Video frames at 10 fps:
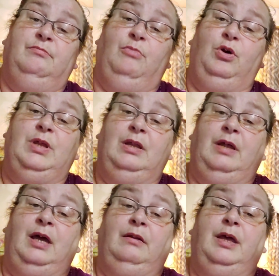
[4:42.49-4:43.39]
More
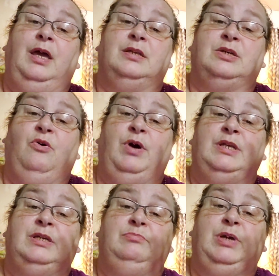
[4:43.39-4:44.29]
than likely it's
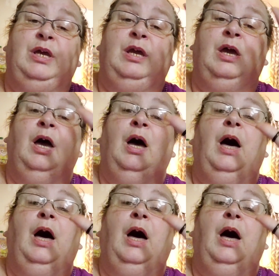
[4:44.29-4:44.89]
going to be